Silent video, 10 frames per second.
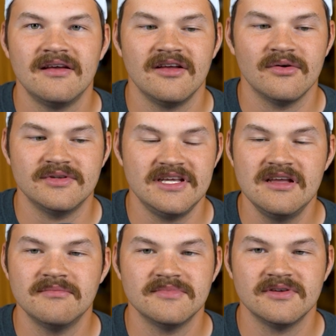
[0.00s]
You know,
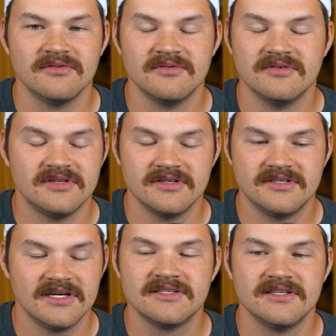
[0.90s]
team
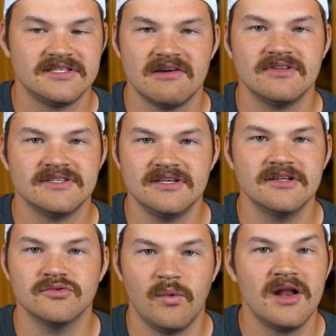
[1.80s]
6 and 7
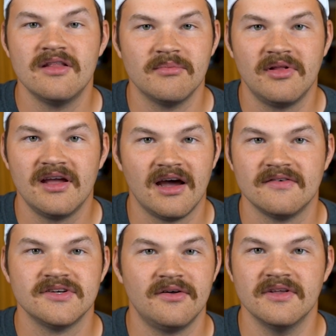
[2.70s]
seeds win in the
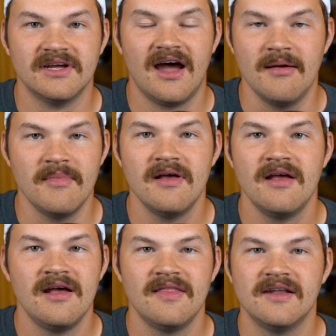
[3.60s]
playoffs all the time.
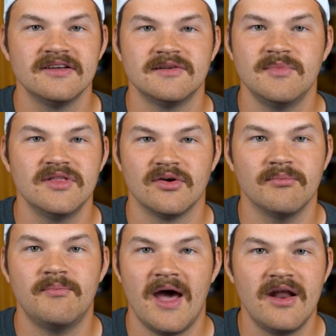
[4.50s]
That doesn't mean they're
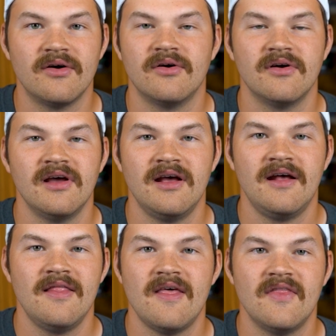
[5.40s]
better
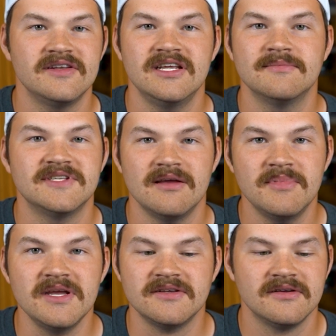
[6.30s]
than the teams they
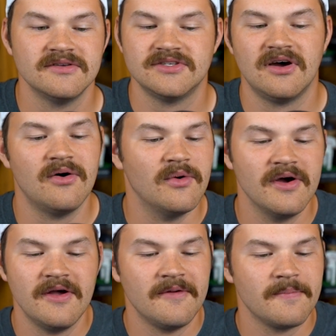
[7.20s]
beat. So,
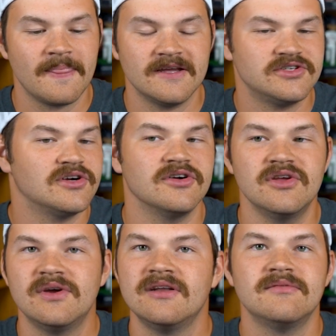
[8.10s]
sure,
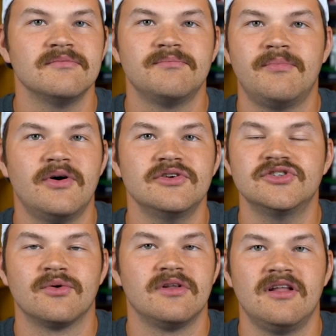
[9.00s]
you can put
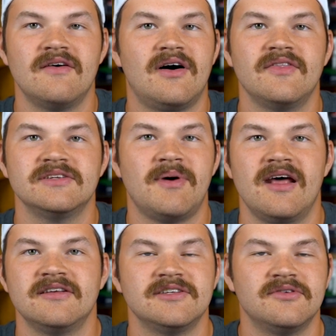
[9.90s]
Jordan Love on this
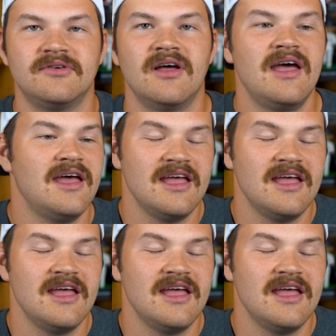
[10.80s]
pedestal.